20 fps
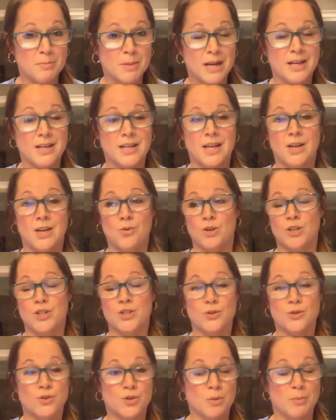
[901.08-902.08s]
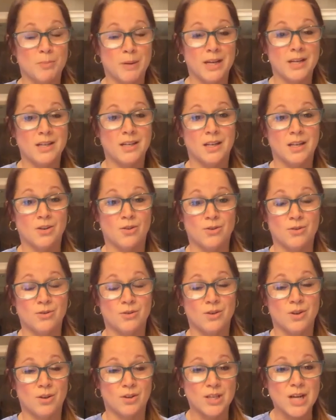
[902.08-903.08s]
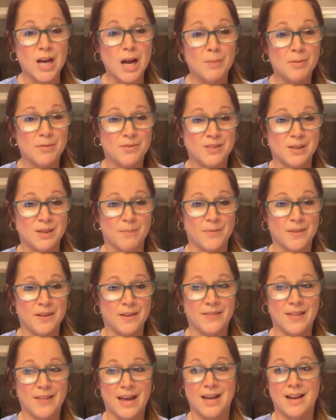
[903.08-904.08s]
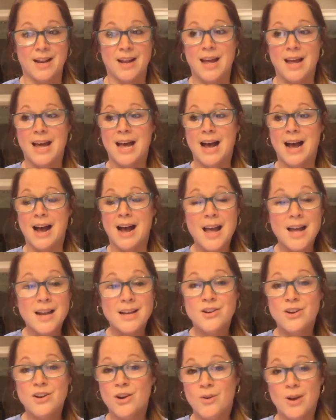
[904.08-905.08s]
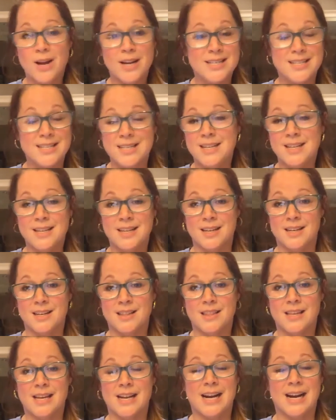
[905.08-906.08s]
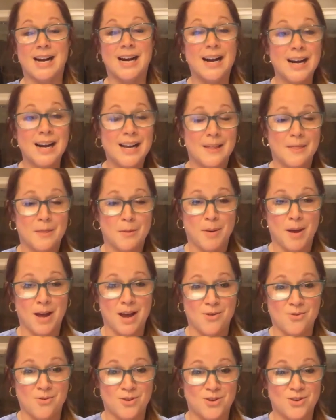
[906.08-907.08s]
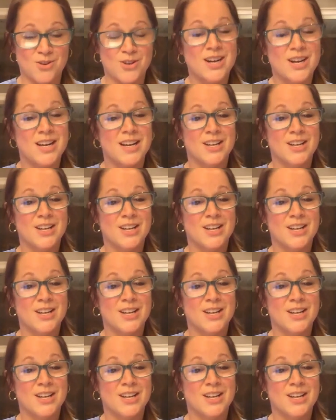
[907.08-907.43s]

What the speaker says: Band-Aid or a surgical Band-Aid on top of something that I had no idea that I had the power